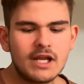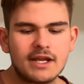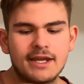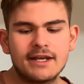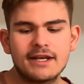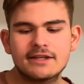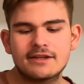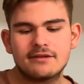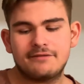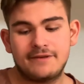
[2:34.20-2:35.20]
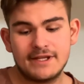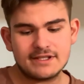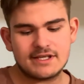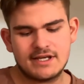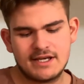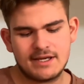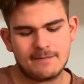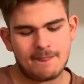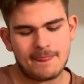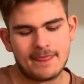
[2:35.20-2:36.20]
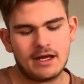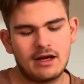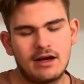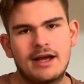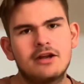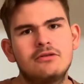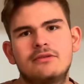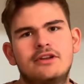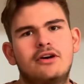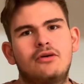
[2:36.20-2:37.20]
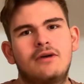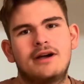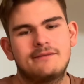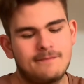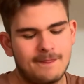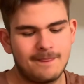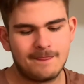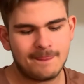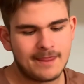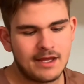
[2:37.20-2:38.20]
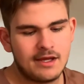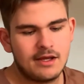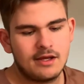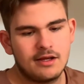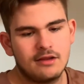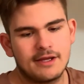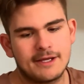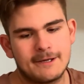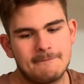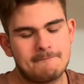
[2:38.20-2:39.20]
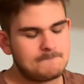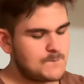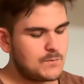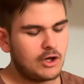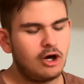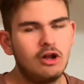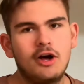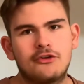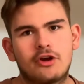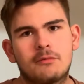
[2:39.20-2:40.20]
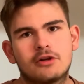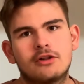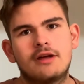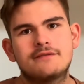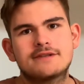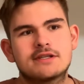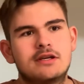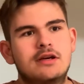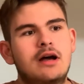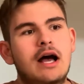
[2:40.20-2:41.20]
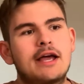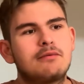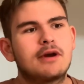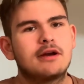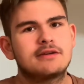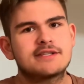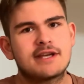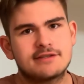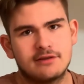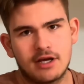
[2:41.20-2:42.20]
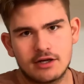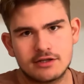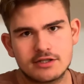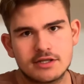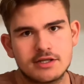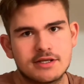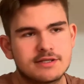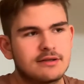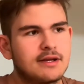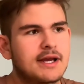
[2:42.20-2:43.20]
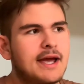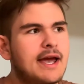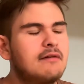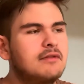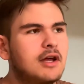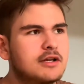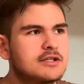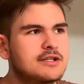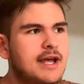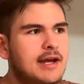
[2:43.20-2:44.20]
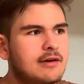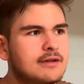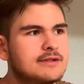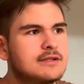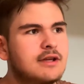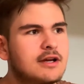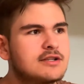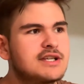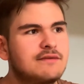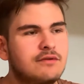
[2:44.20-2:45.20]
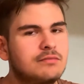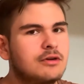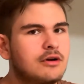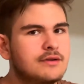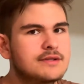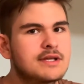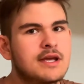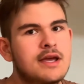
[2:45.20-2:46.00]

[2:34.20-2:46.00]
getting into the fit, I don't know. I like all Under Armour gloves, I wear a size large. So like I have large Integras, large Evo Pros,